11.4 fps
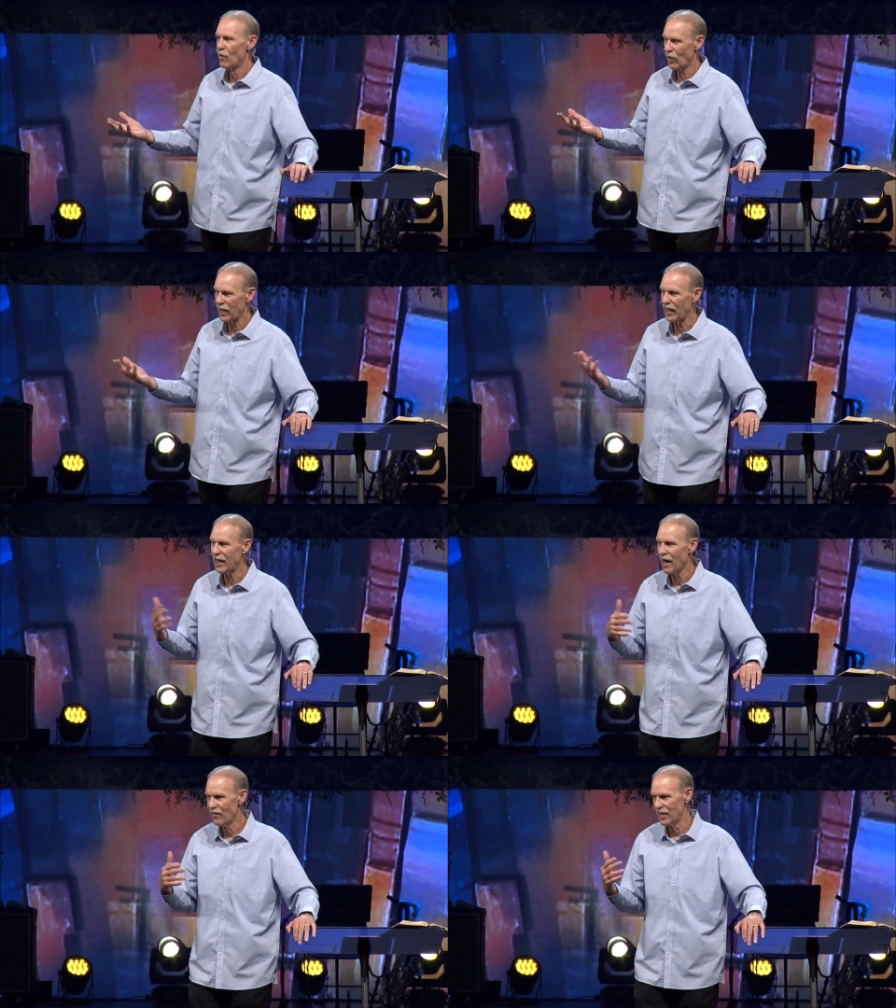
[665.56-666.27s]
and we're going to
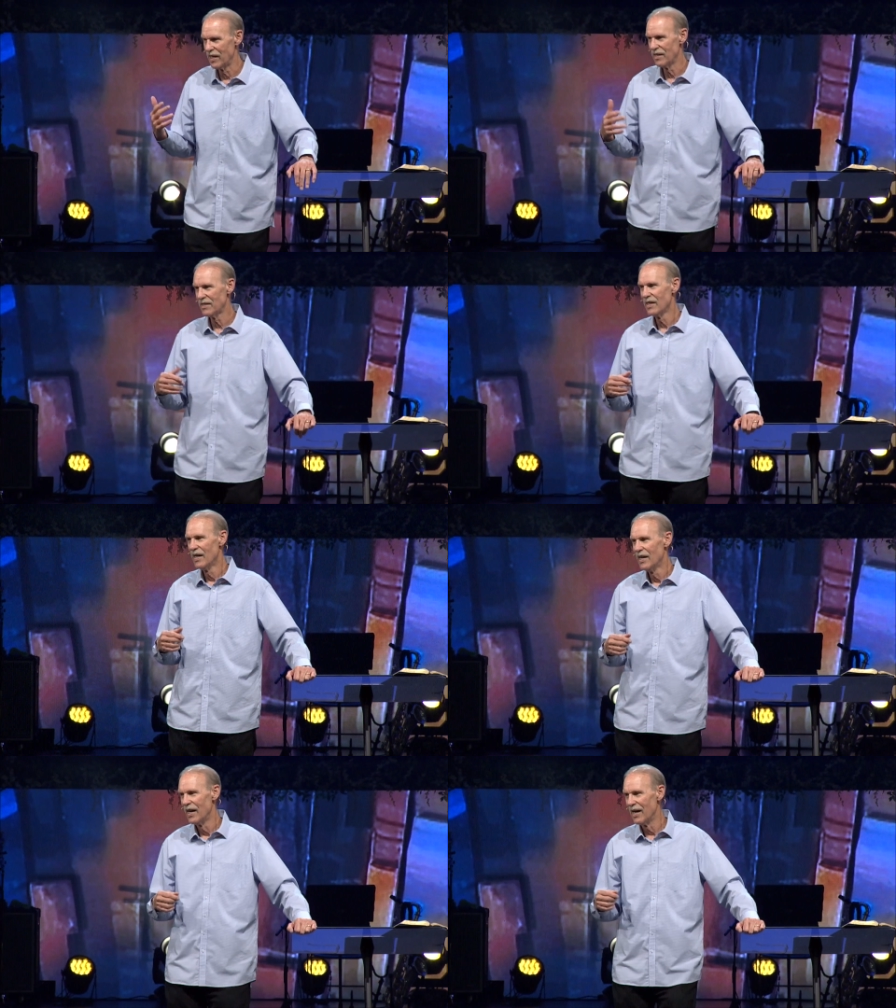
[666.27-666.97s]
cover this
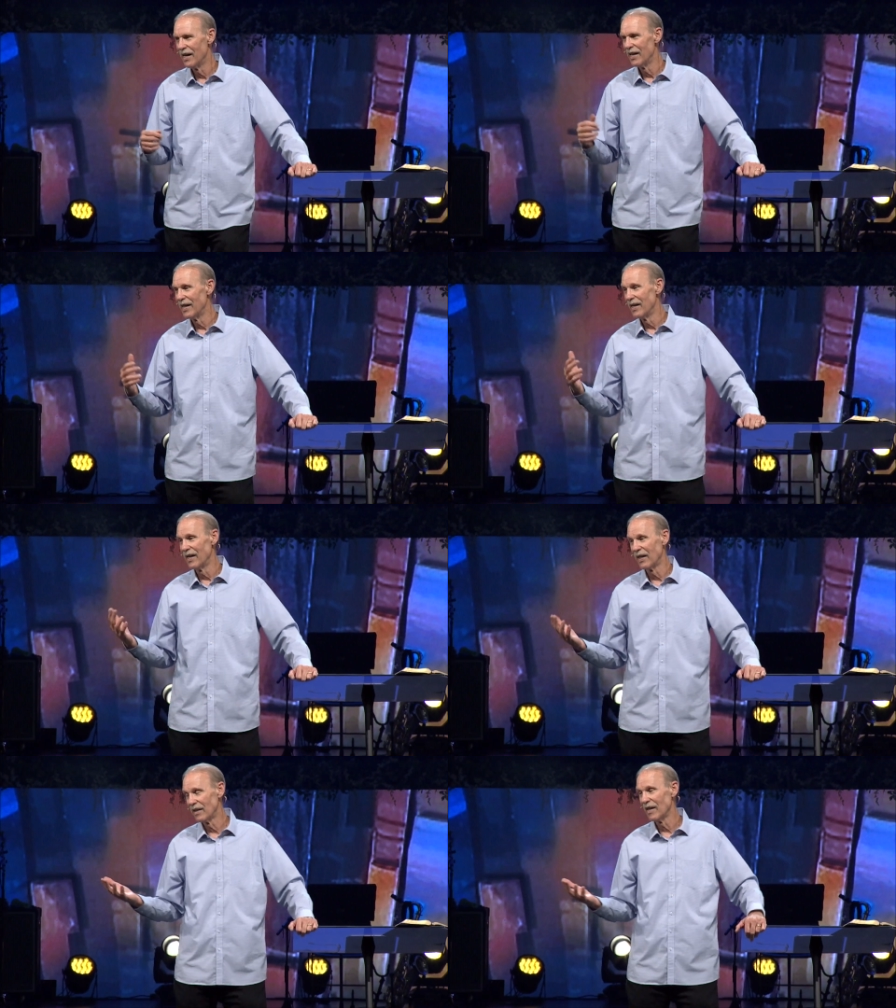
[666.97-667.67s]
uh,
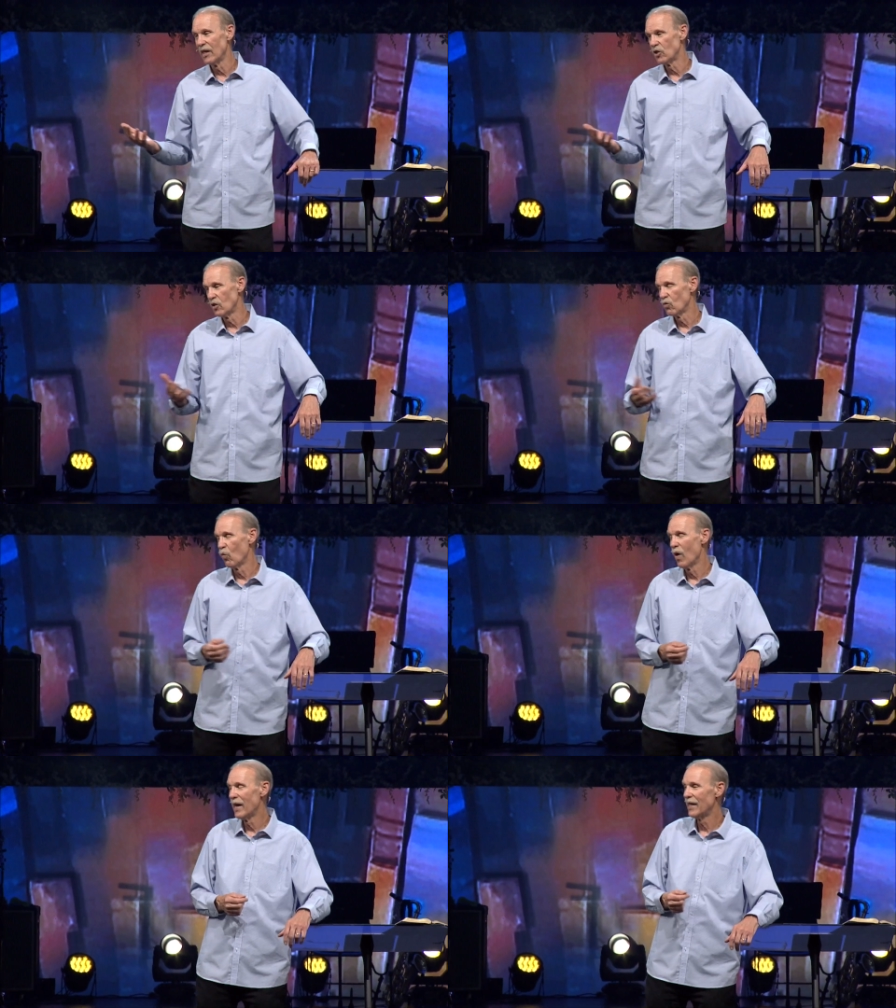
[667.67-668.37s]
in Galatians
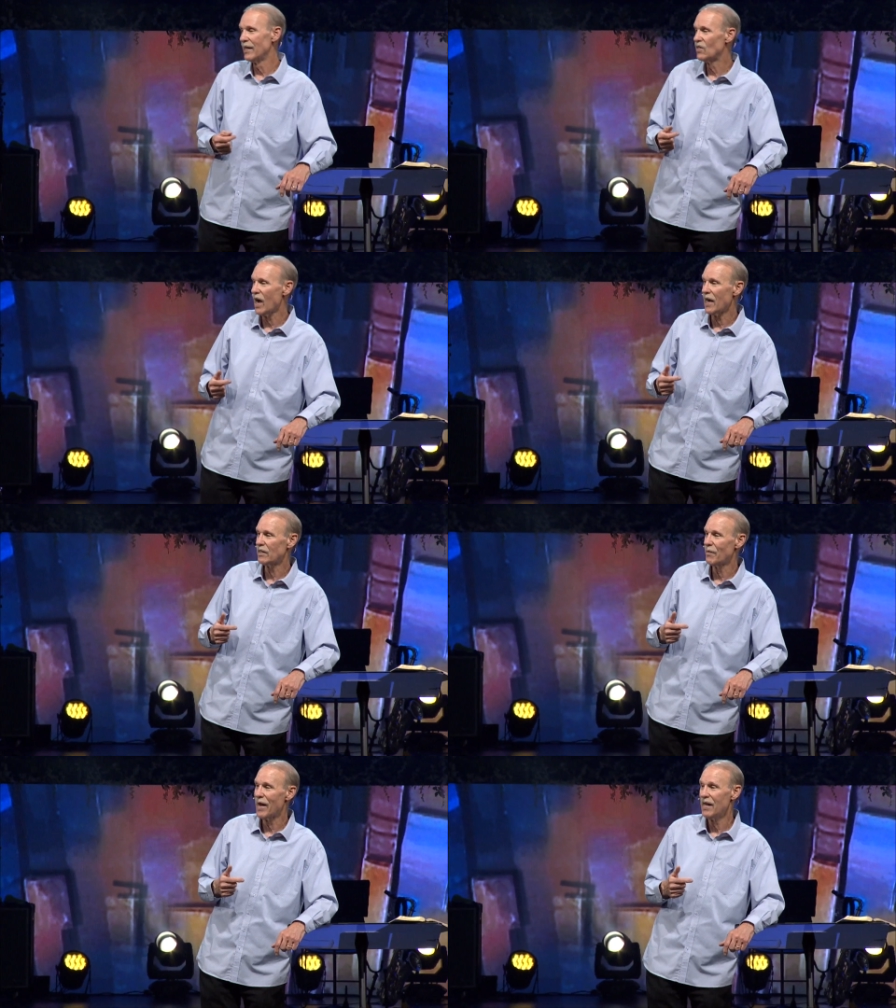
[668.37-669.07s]
1, it
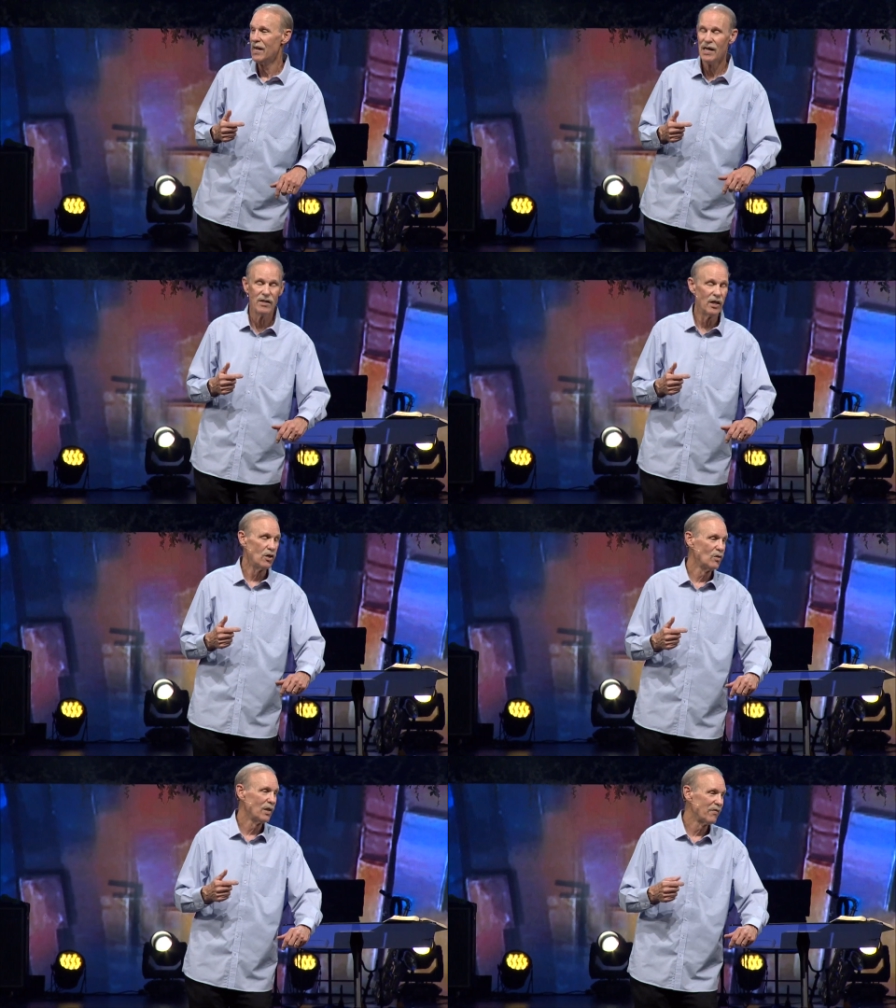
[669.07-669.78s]
talks about
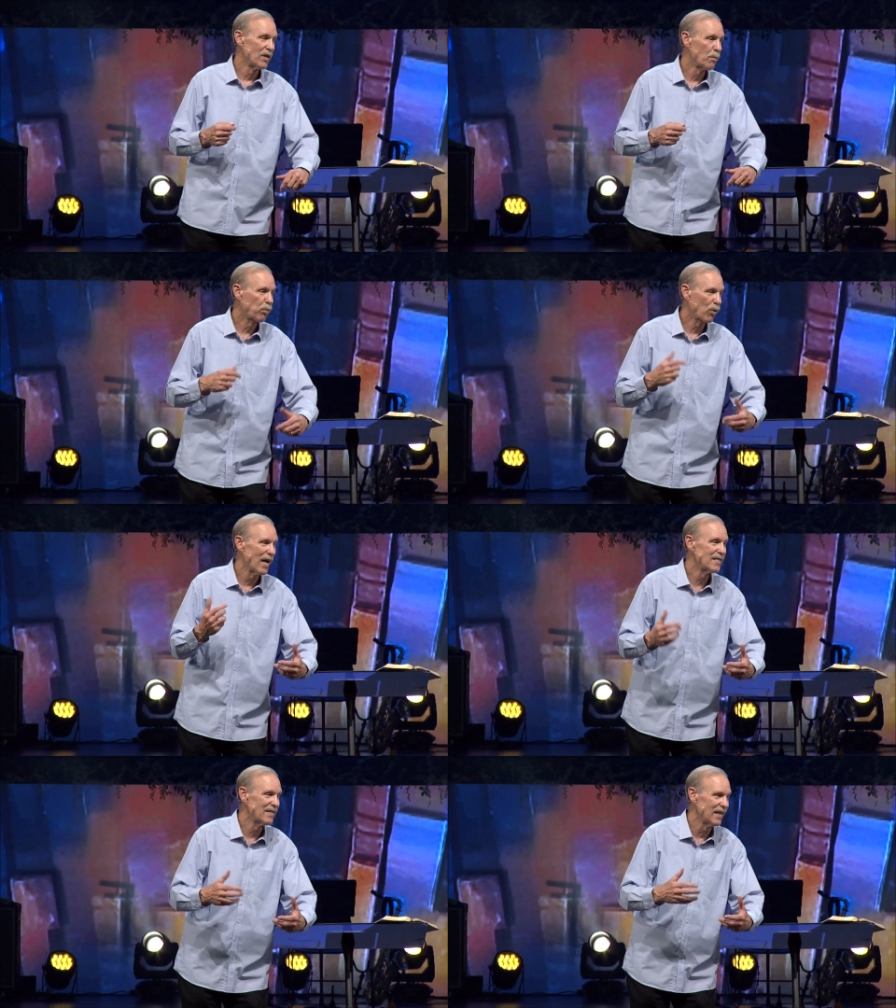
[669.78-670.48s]
that you live in a
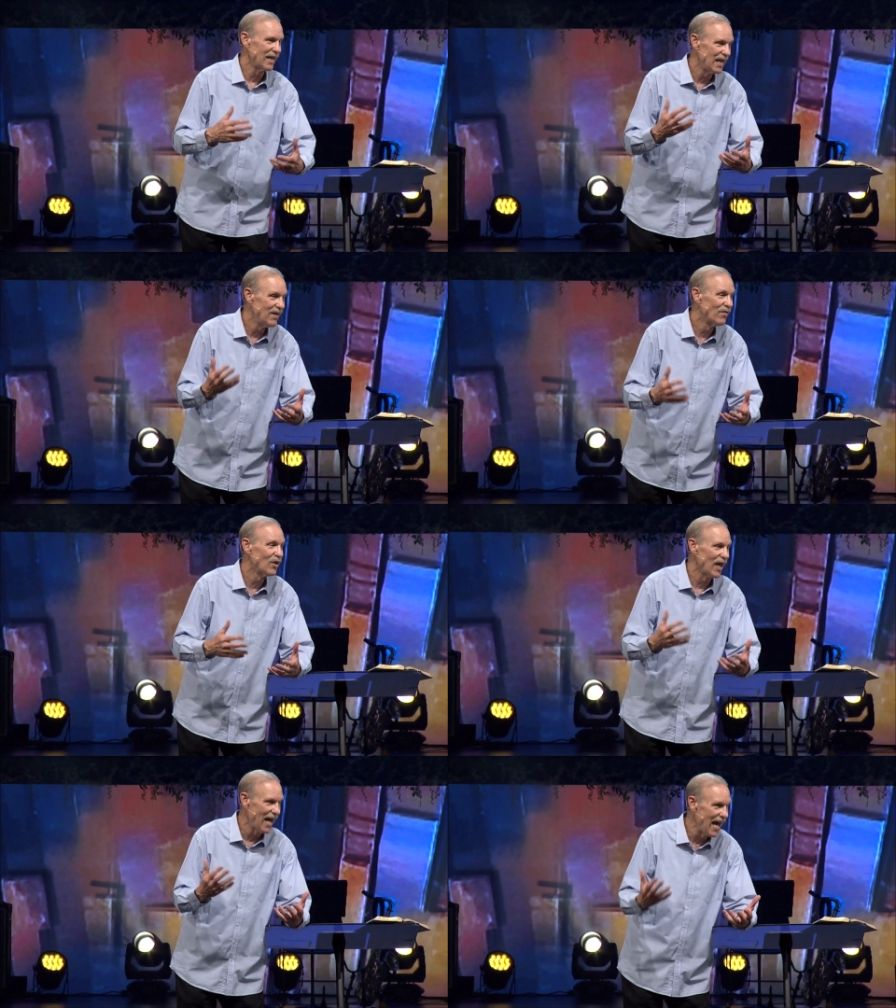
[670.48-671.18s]
present
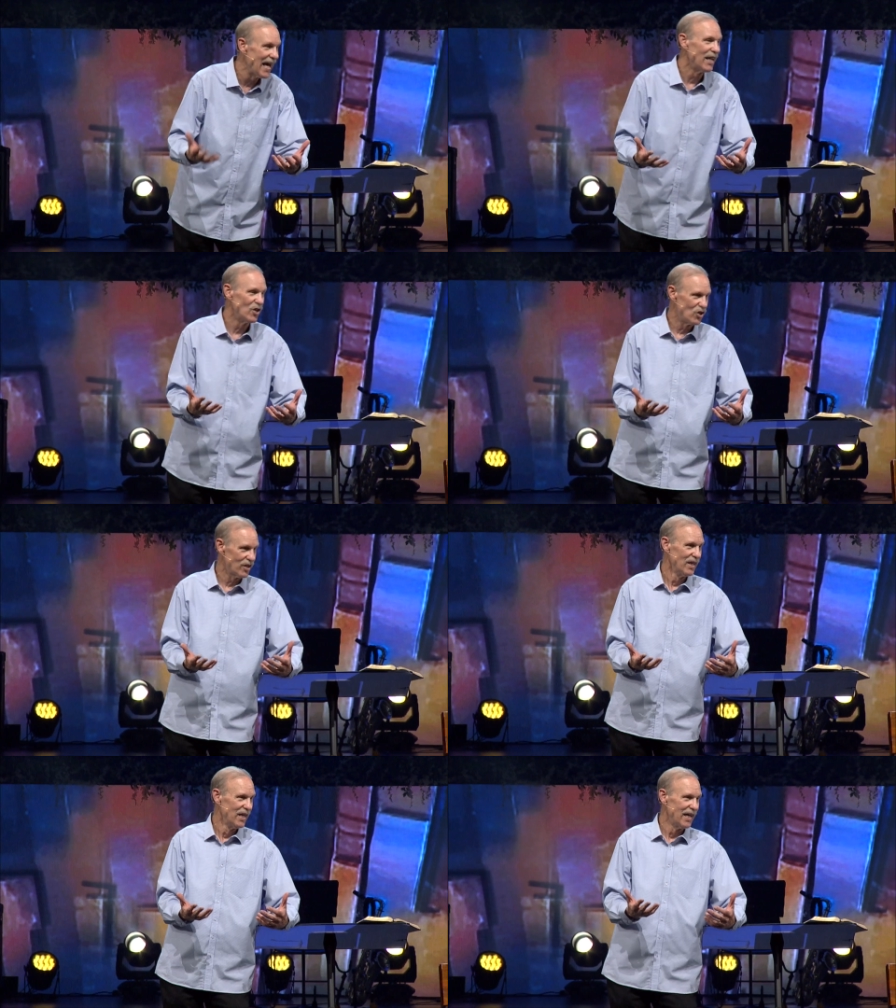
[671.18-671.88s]
evil age.